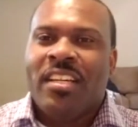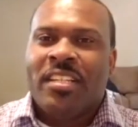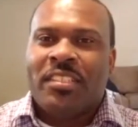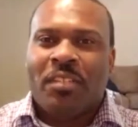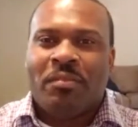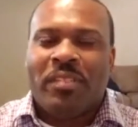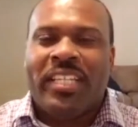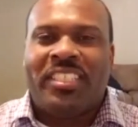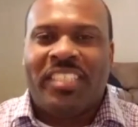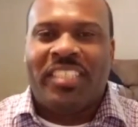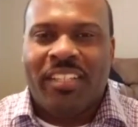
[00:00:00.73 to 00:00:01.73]
So
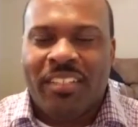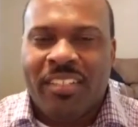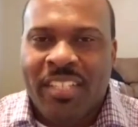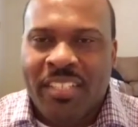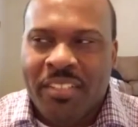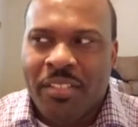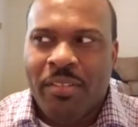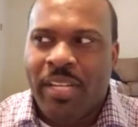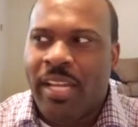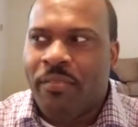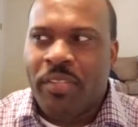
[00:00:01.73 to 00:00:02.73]
this year,
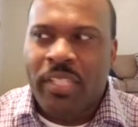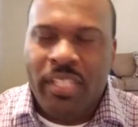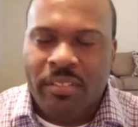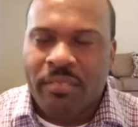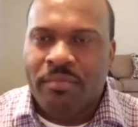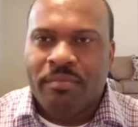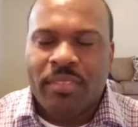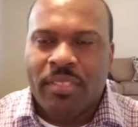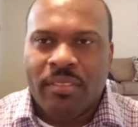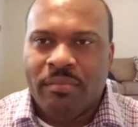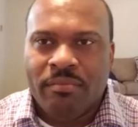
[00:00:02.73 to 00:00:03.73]
every year
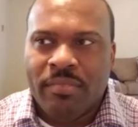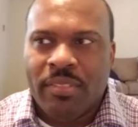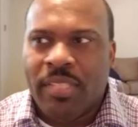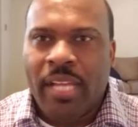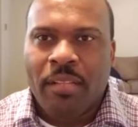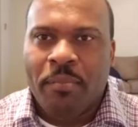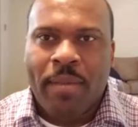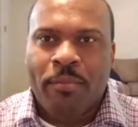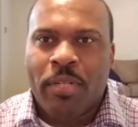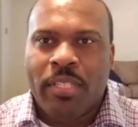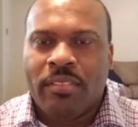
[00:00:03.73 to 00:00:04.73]
in
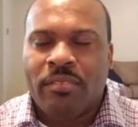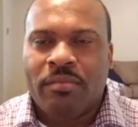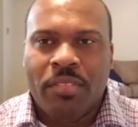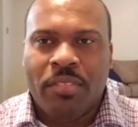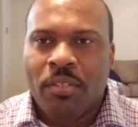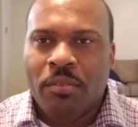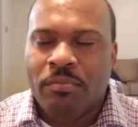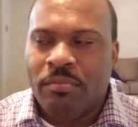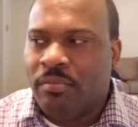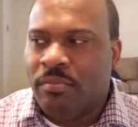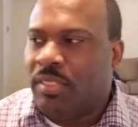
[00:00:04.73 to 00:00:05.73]
Alabama, whether it's,
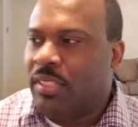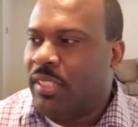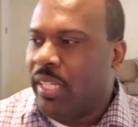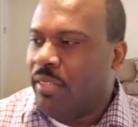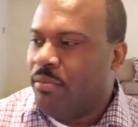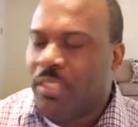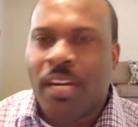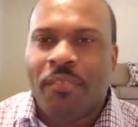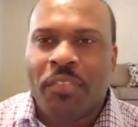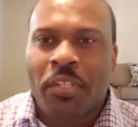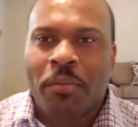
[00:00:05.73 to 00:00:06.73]
state
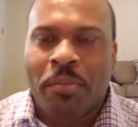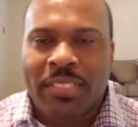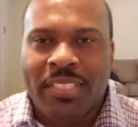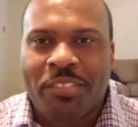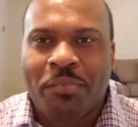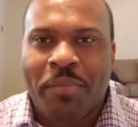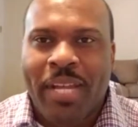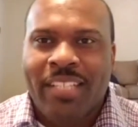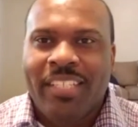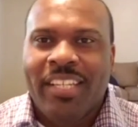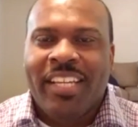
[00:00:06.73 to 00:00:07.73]
governor or presidential
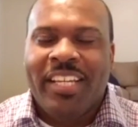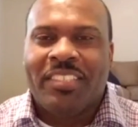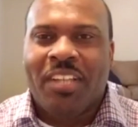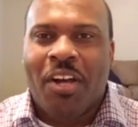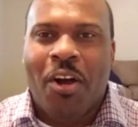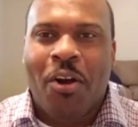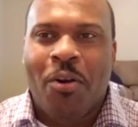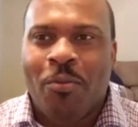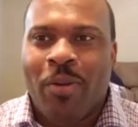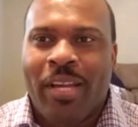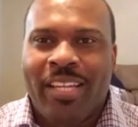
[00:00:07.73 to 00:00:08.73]
ballot, it's well,